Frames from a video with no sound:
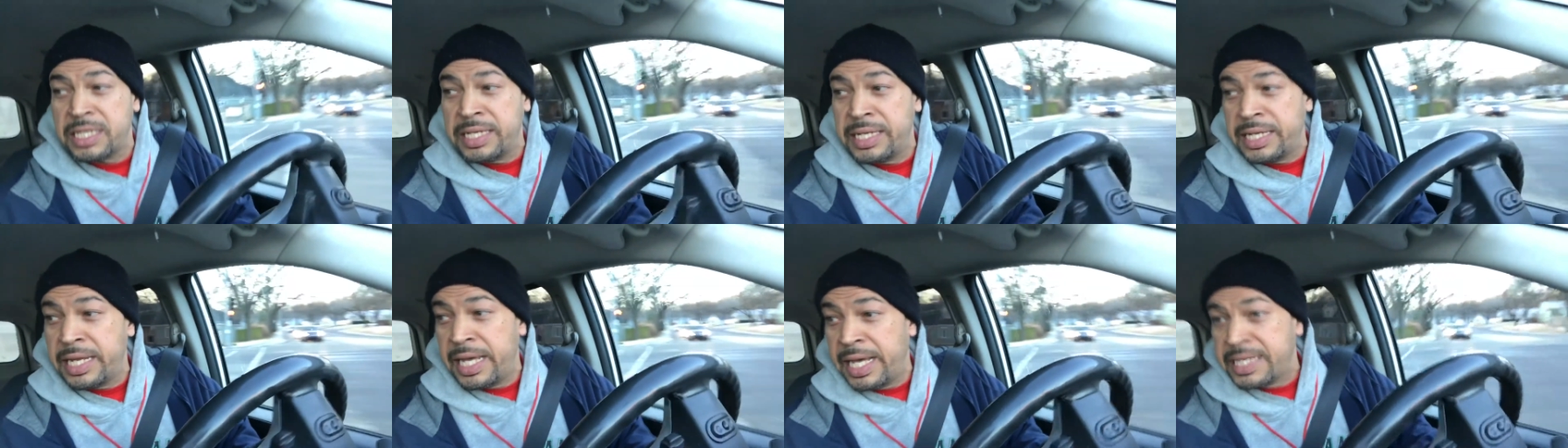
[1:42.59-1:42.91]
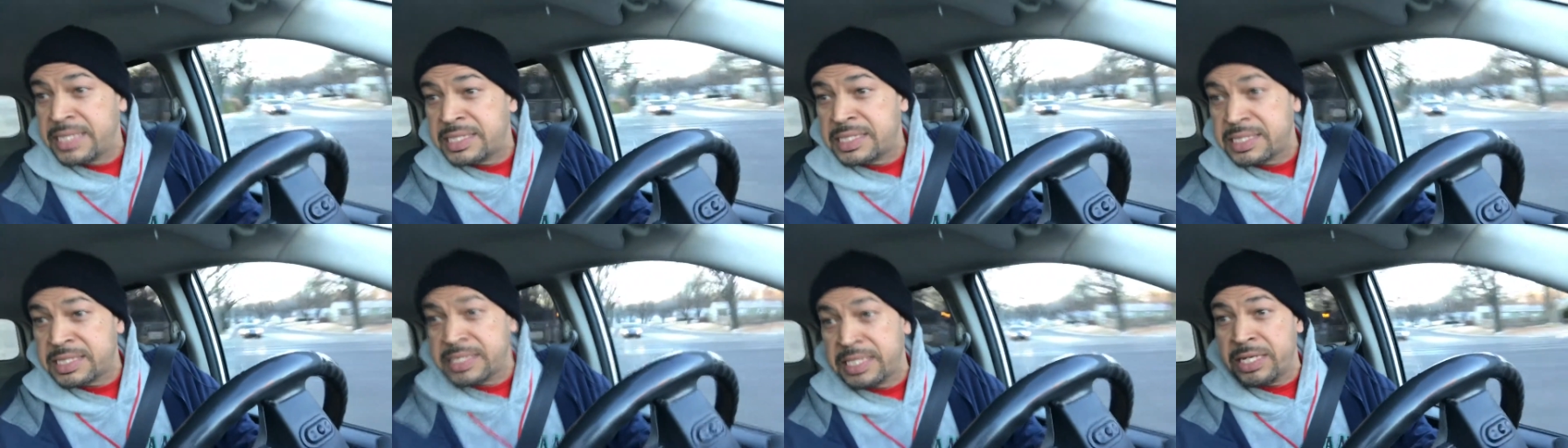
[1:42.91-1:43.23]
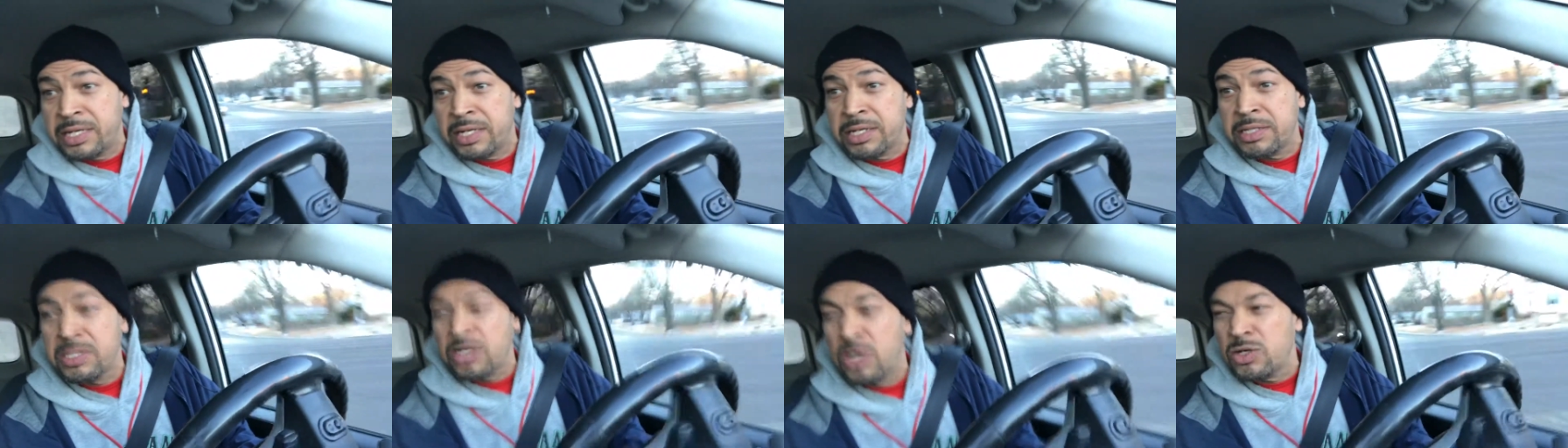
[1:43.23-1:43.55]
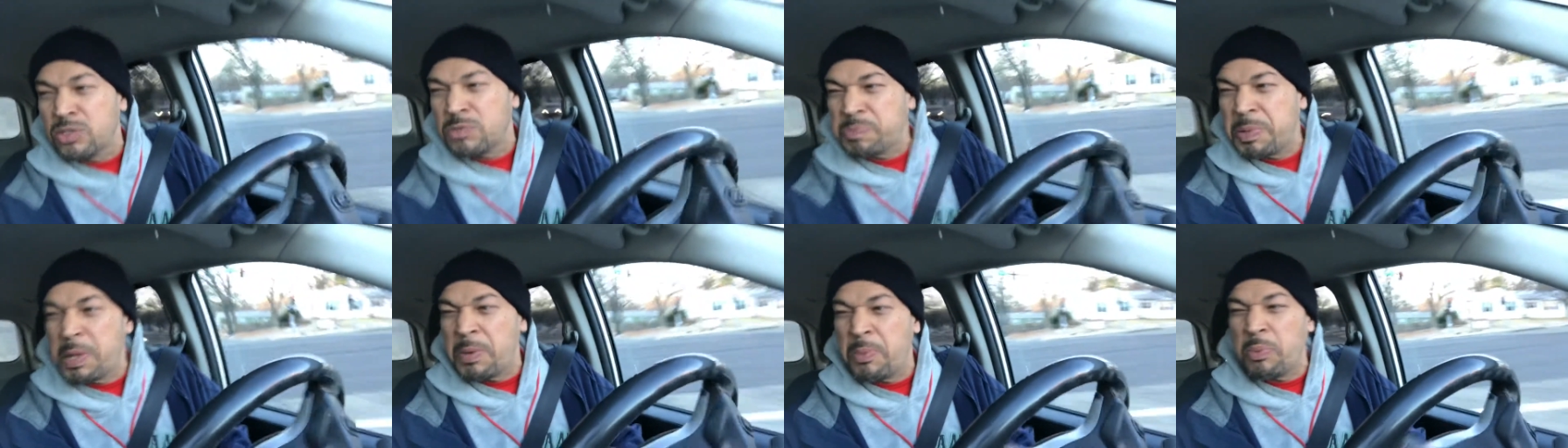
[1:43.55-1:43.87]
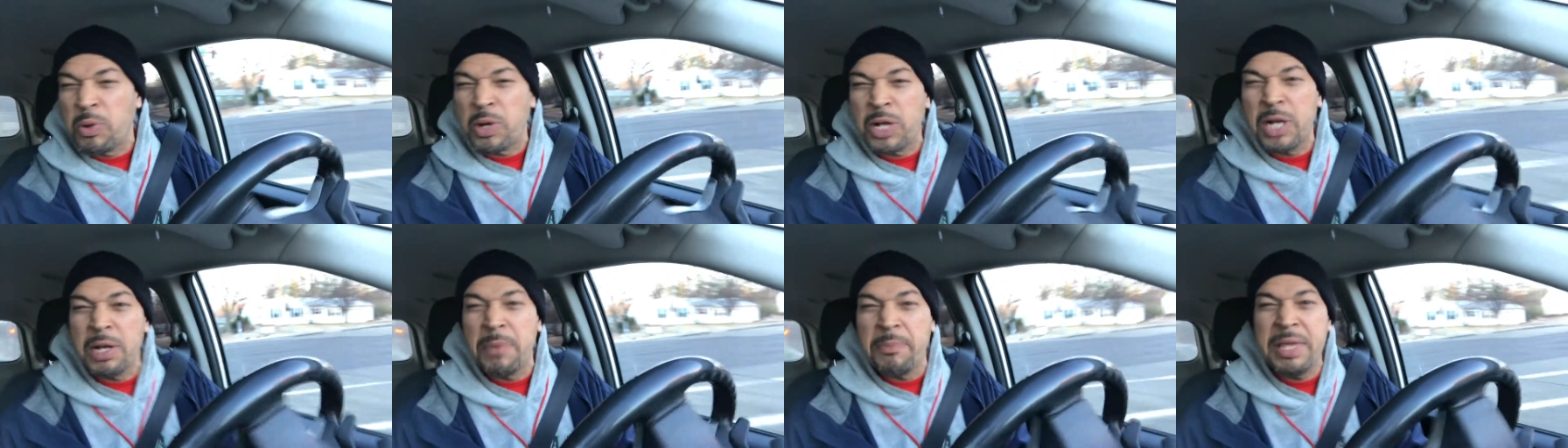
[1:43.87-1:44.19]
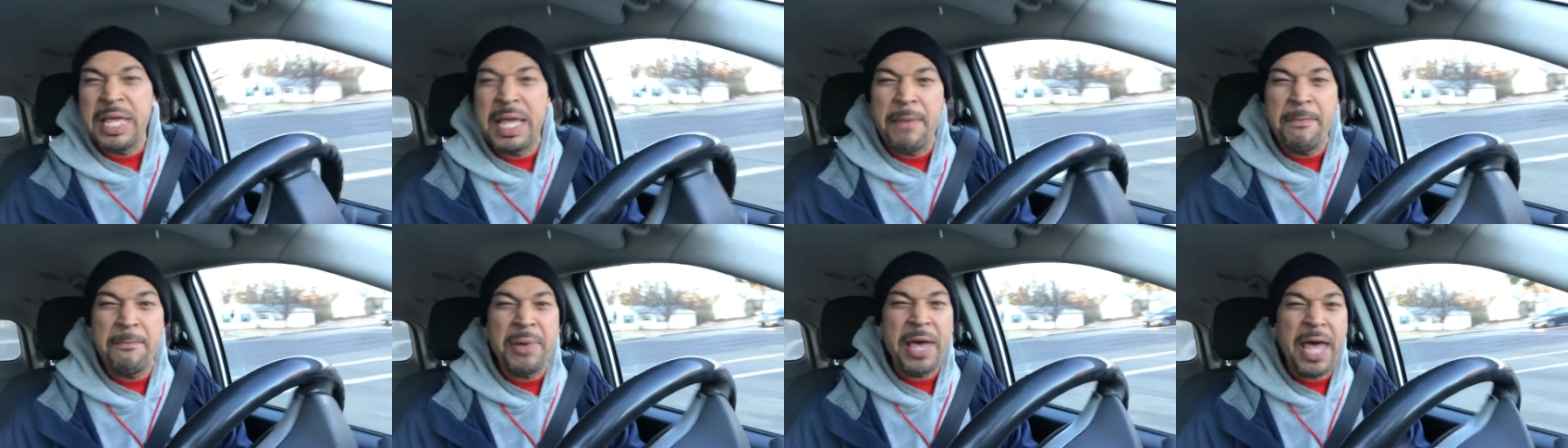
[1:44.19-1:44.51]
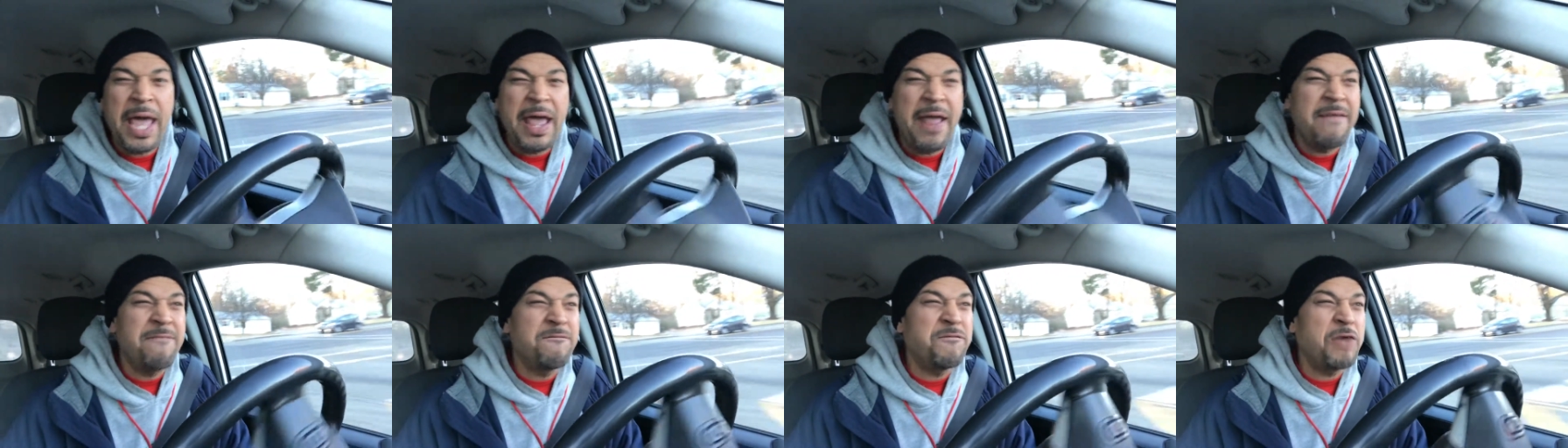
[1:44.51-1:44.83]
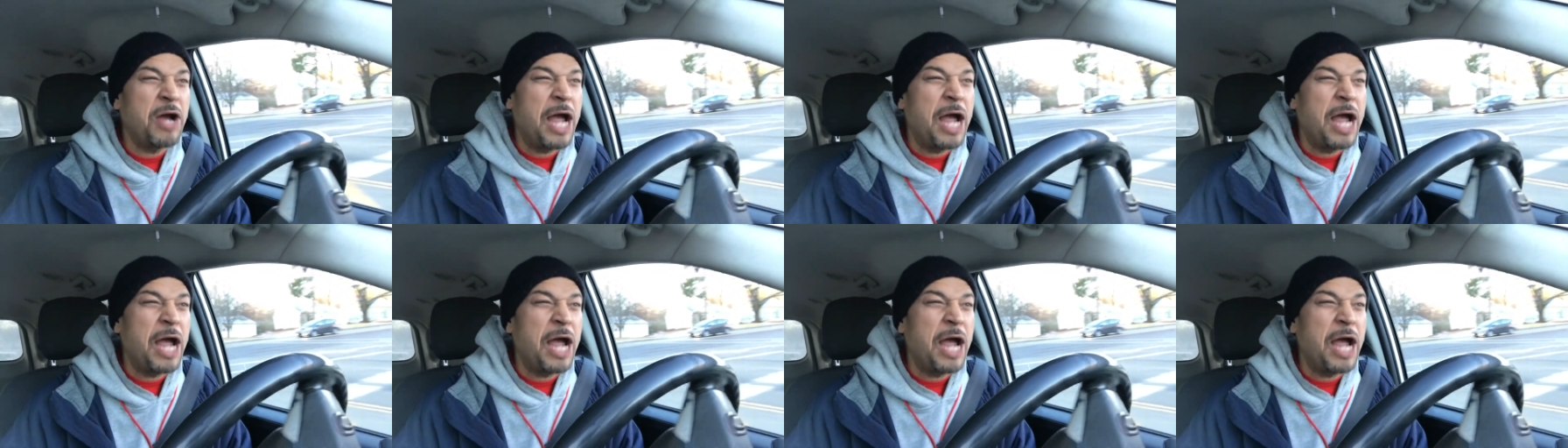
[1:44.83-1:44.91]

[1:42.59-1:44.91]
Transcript: and that's they're those people are going to be getting paid